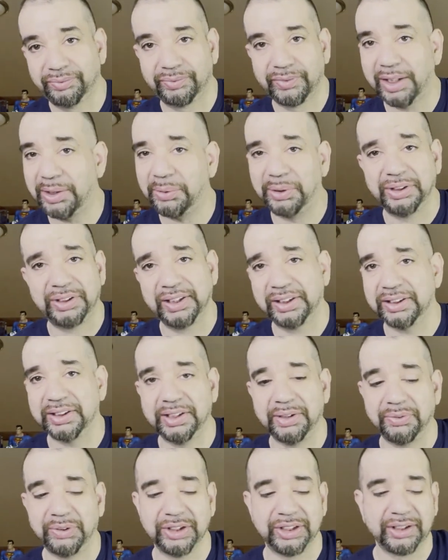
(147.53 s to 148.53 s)
that only tastes the
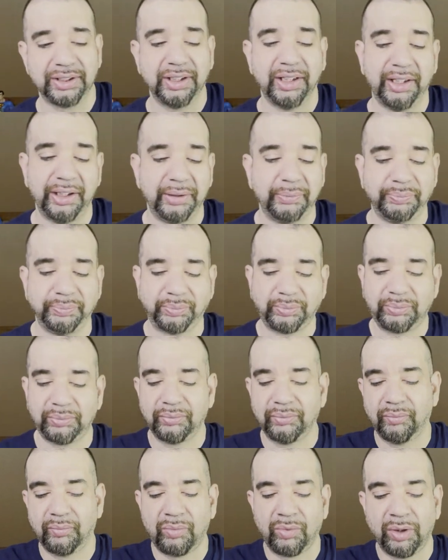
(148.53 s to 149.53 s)
difference. Um,
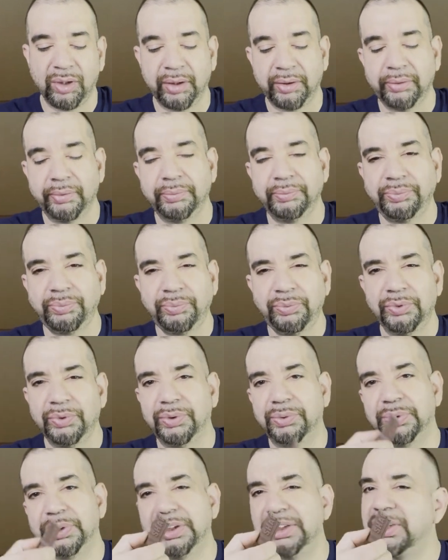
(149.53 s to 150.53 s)

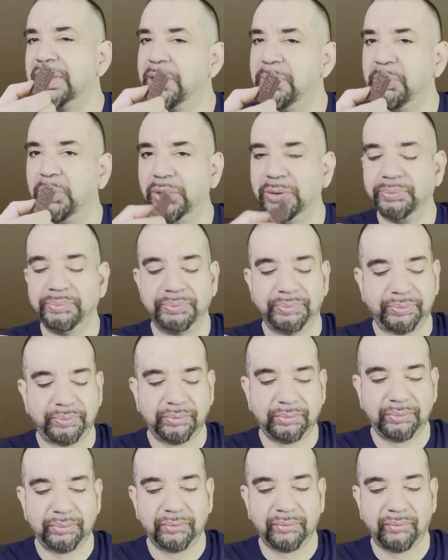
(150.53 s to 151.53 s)
this one's a little more
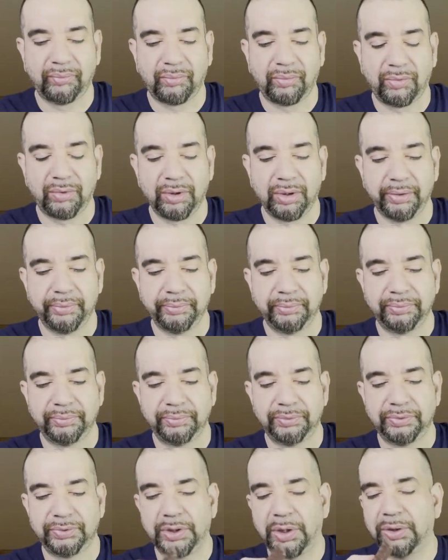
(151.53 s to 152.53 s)

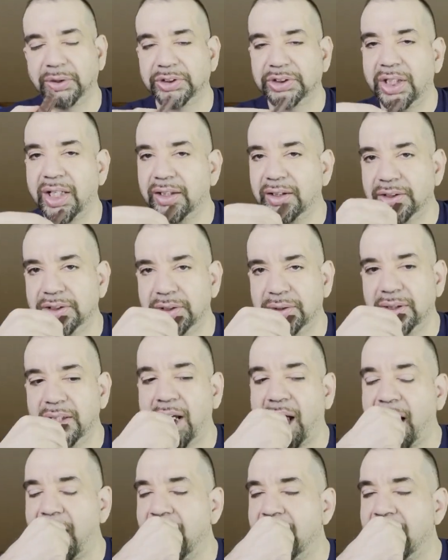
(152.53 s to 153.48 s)
dark chocolate to it.